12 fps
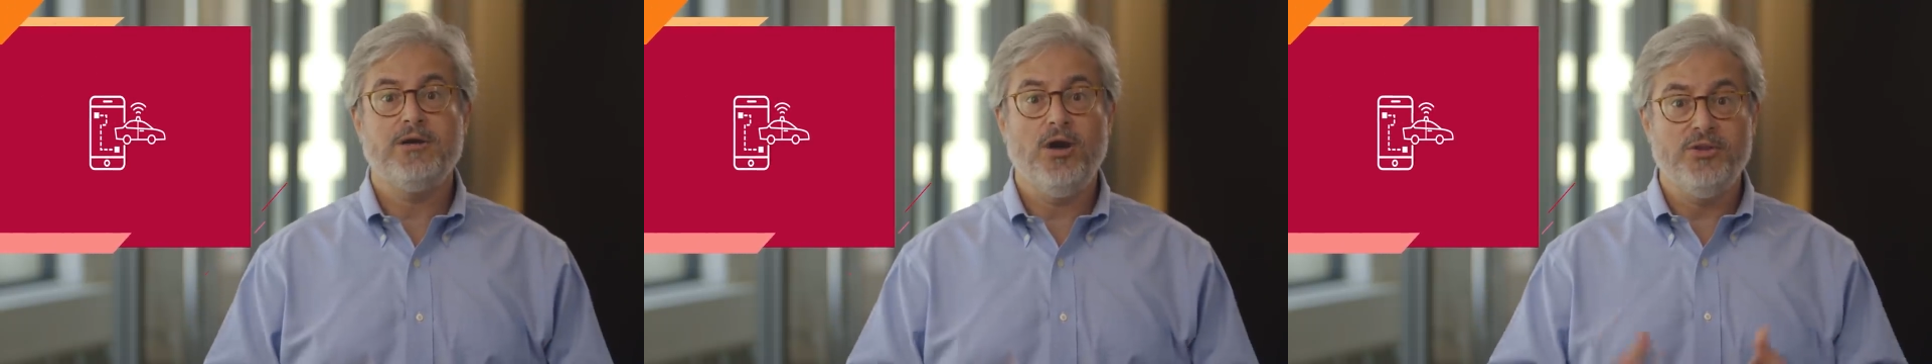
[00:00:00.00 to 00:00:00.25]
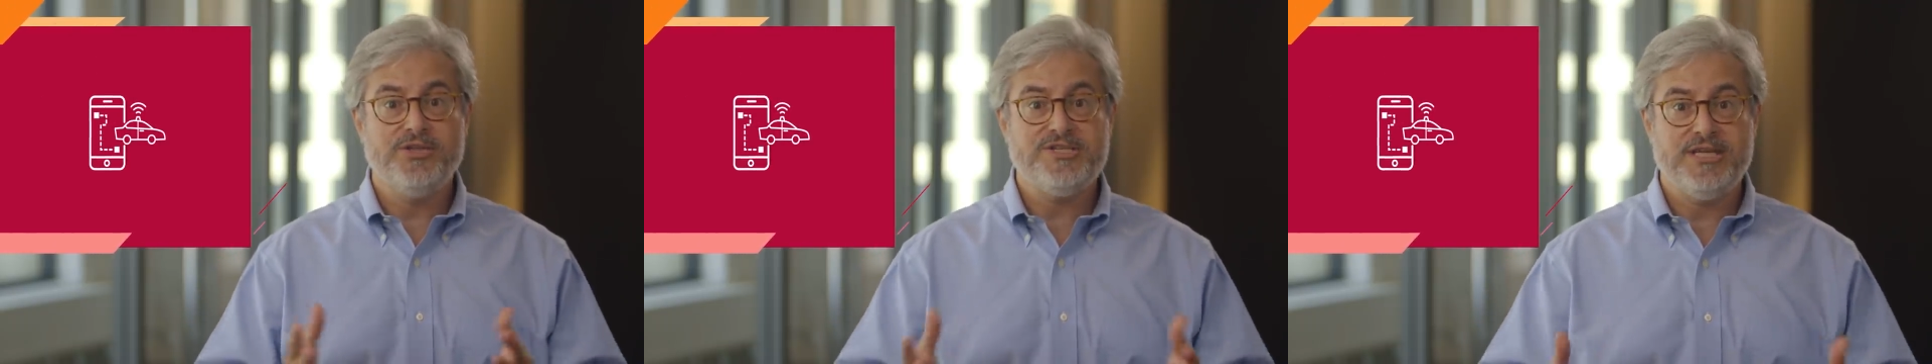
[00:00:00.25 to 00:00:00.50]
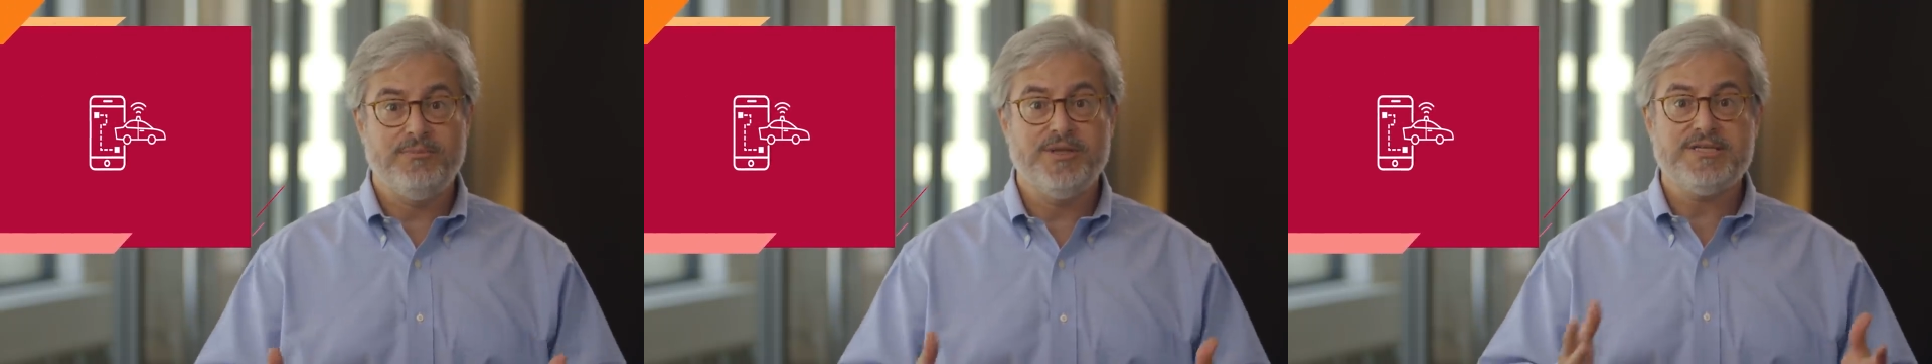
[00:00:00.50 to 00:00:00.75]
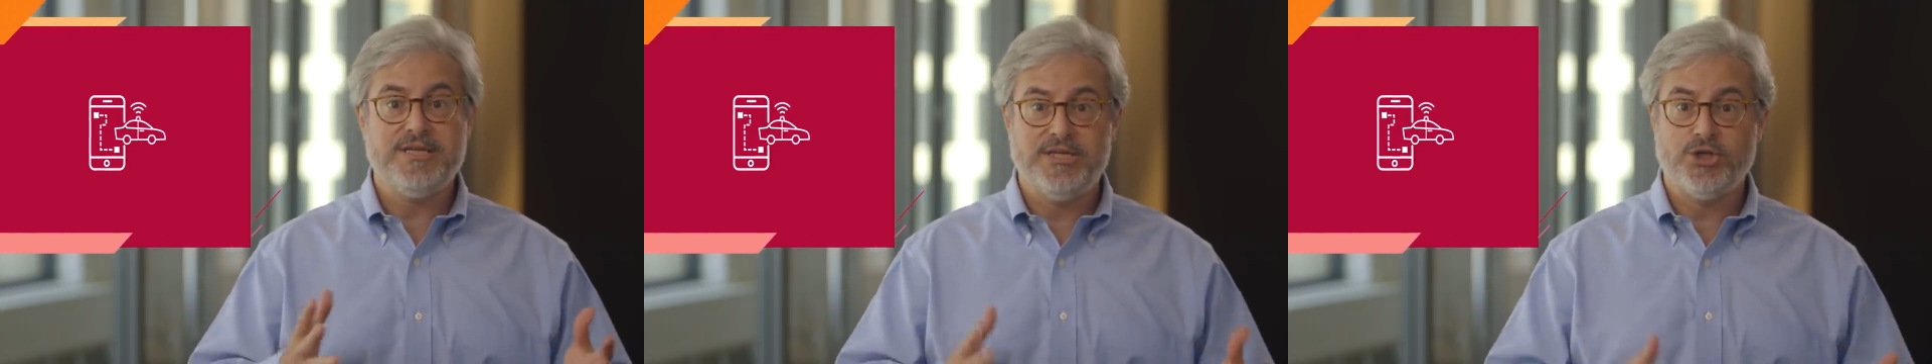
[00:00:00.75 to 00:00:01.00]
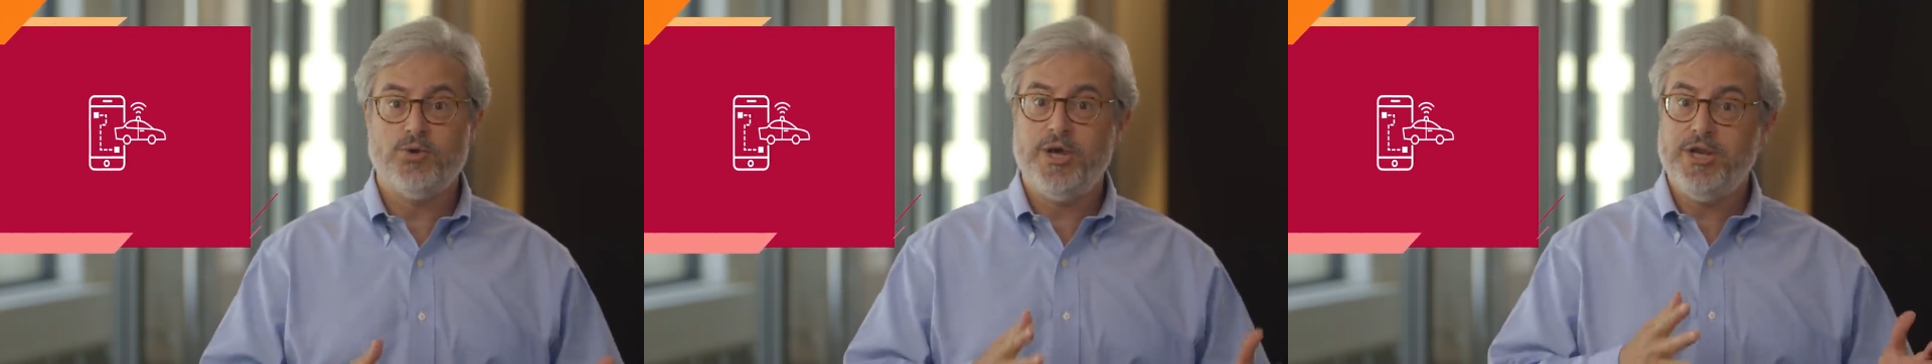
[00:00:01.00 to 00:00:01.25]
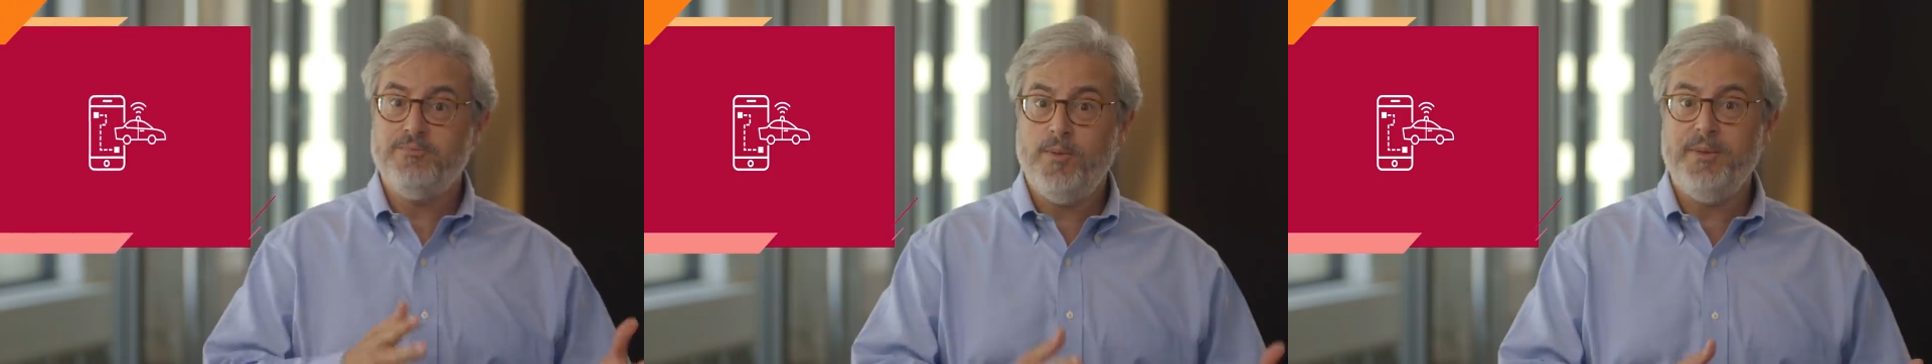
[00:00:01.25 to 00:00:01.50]
called the Seamless
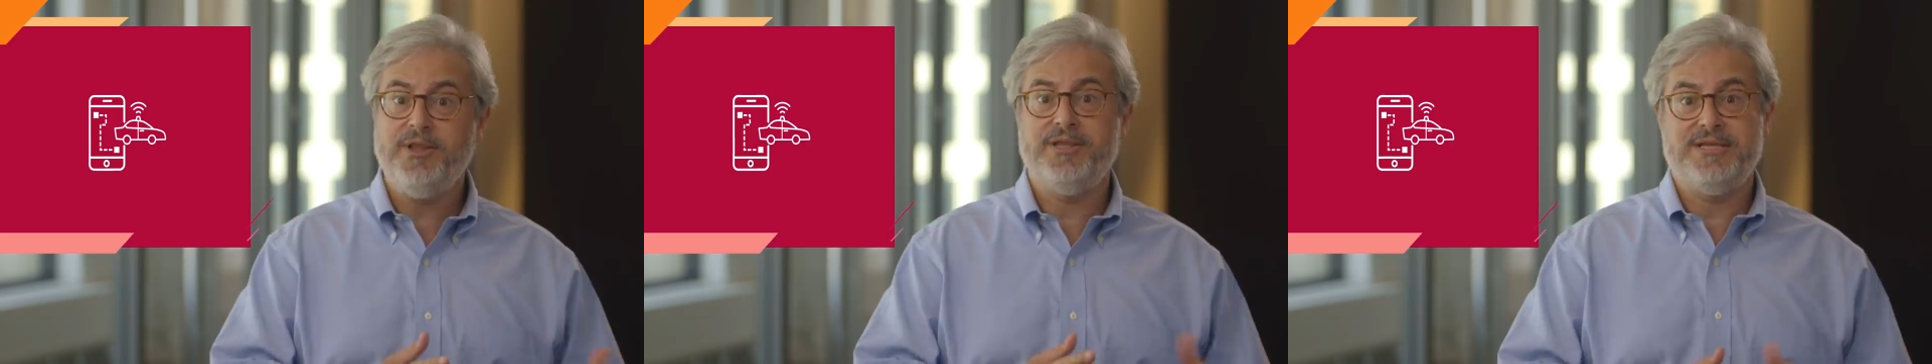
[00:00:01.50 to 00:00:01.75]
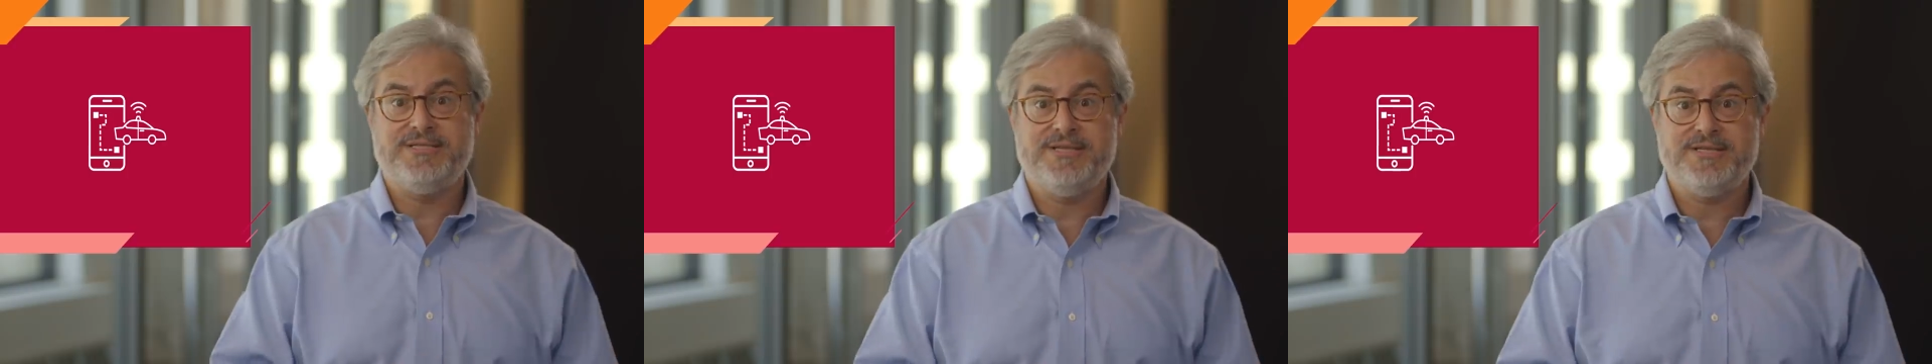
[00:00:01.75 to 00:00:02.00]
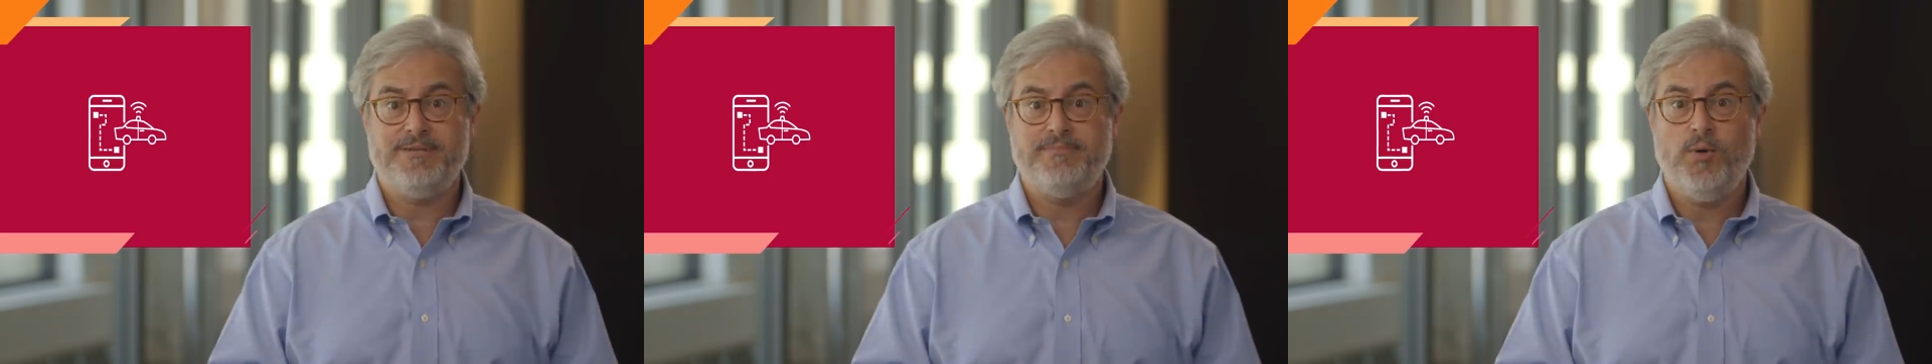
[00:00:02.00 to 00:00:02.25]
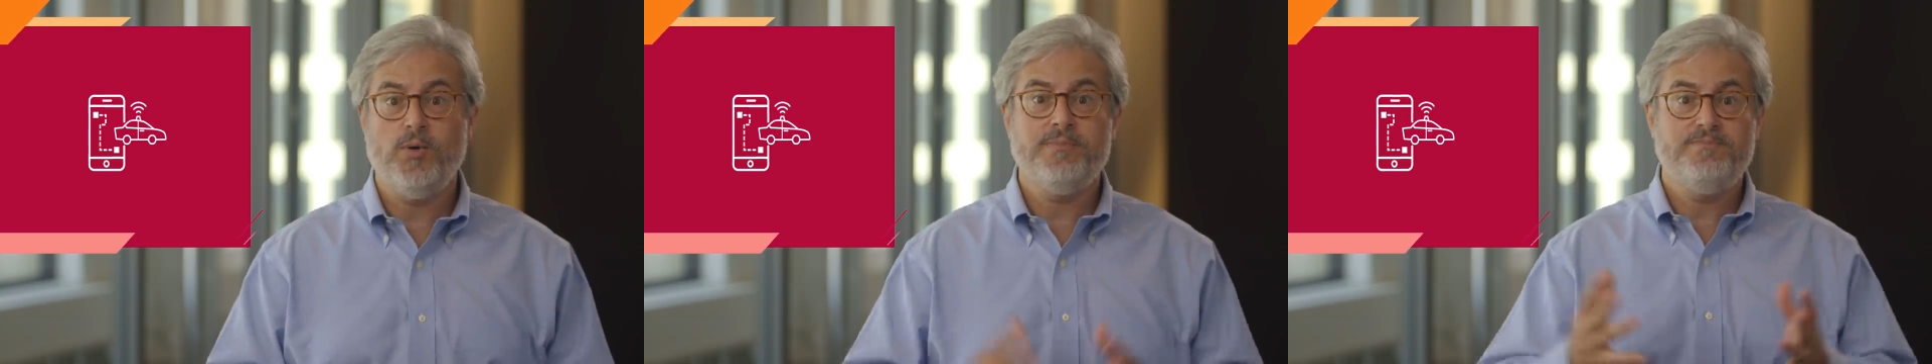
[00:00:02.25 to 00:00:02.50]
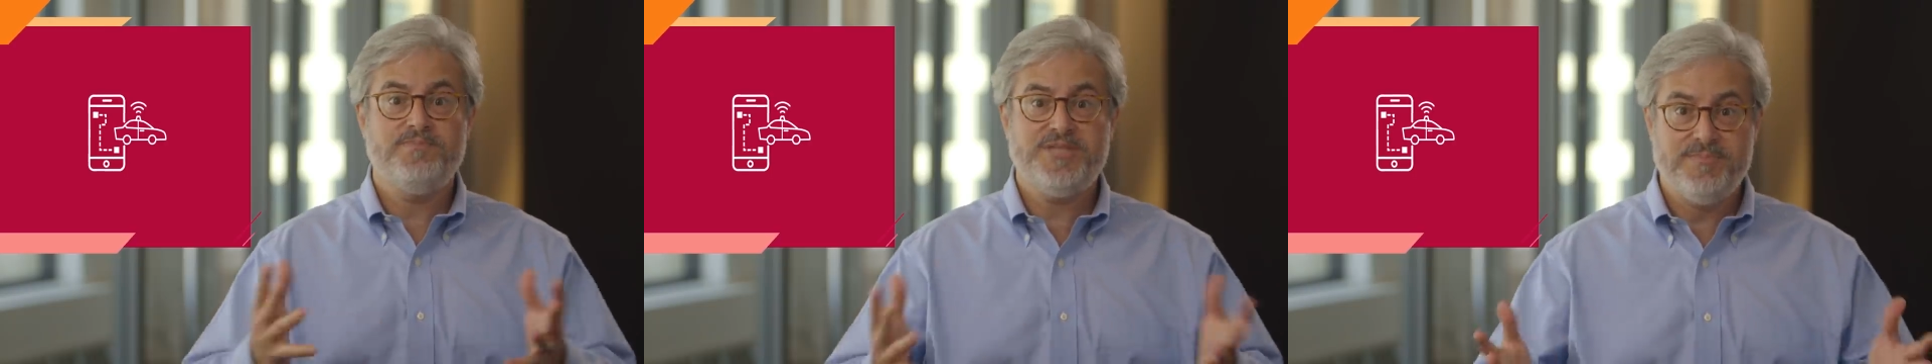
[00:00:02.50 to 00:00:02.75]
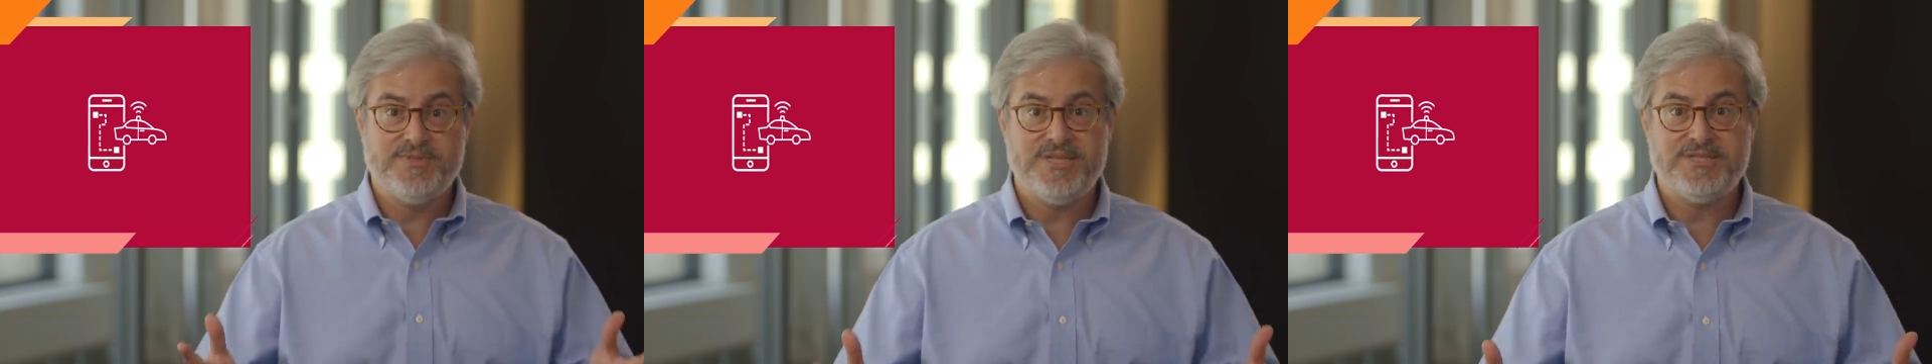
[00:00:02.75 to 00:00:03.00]
Integrated Mobility System, or
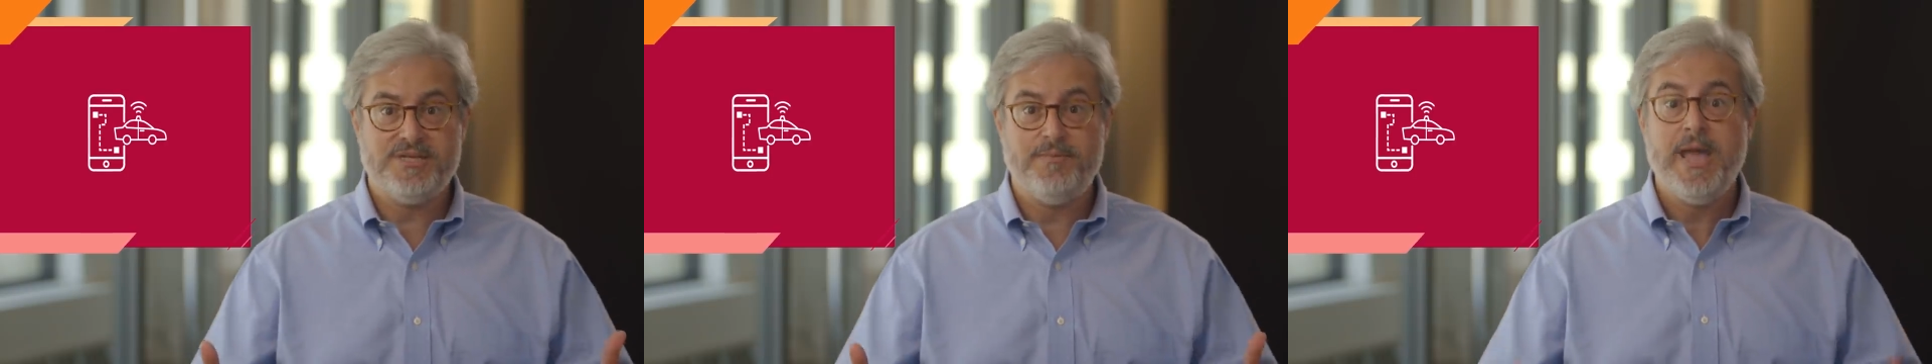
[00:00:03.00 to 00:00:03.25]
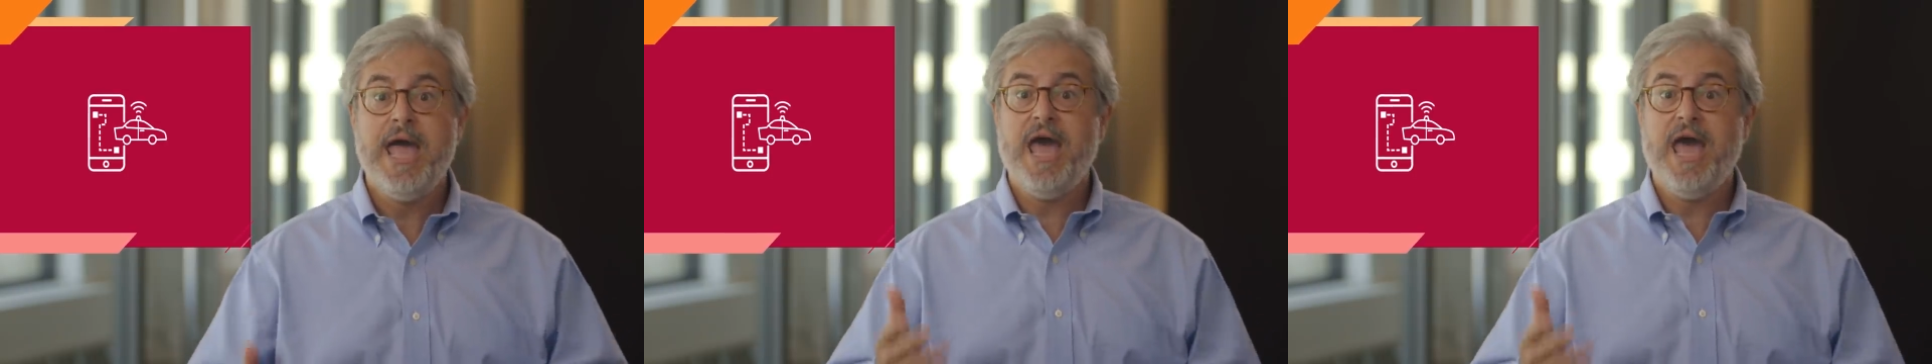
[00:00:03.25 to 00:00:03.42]
SIM system,